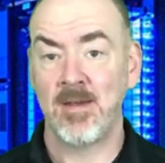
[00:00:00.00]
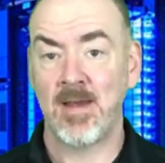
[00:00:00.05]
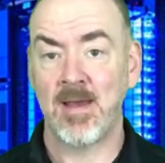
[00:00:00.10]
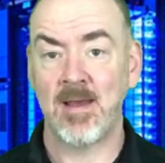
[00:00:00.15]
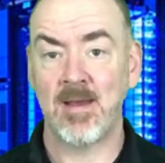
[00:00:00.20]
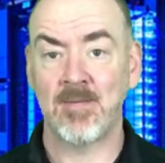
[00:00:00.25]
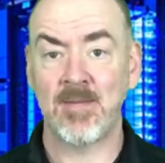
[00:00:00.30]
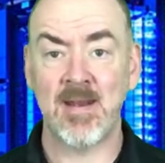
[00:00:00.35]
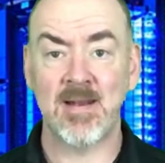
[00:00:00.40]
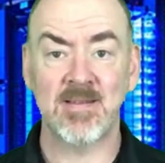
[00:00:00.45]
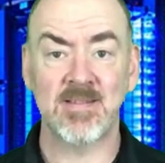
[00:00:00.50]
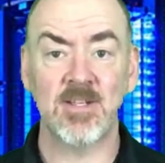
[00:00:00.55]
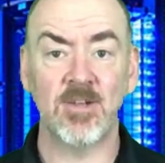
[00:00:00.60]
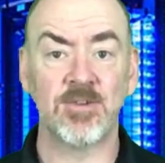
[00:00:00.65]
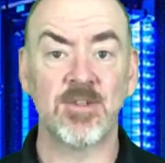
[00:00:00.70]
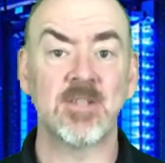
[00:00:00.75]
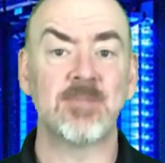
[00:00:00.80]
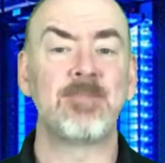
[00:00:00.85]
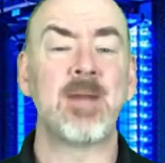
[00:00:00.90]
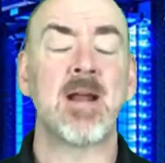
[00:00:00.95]
and that is still
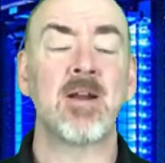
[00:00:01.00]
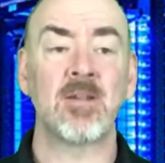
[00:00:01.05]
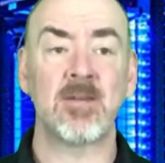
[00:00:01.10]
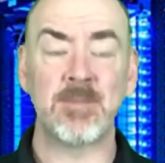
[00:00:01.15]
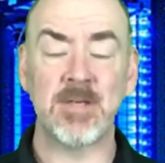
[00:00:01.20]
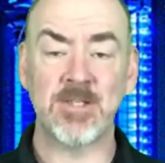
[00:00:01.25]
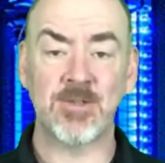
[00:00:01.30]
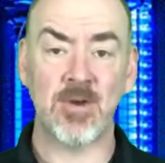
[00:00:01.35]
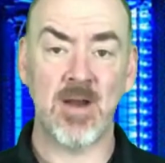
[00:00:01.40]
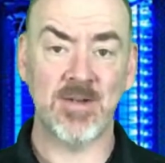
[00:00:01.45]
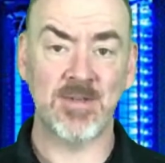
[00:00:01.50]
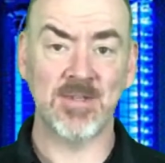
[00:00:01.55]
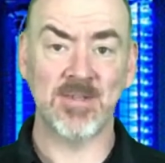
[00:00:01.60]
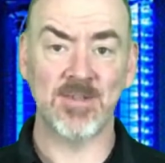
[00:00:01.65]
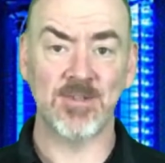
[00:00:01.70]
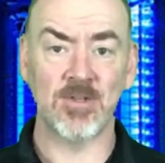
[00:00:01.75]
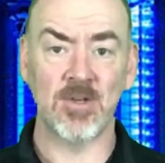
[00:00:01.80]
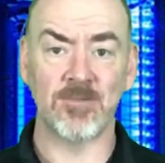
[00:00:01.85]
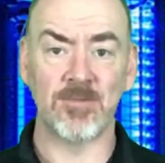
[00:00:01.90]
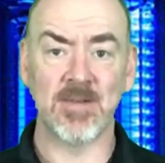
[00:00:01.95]
just barely be scratching the
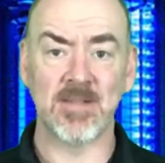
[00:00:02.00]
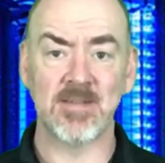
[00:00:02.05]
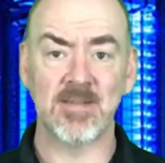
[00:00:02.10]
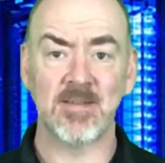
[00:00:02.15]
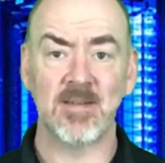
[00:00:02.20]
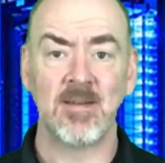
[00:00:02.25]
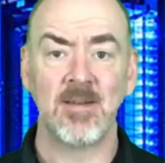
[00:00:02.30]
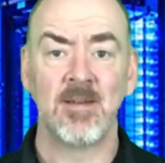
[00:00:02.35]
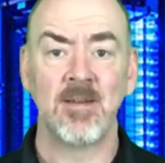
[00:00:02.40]
surface.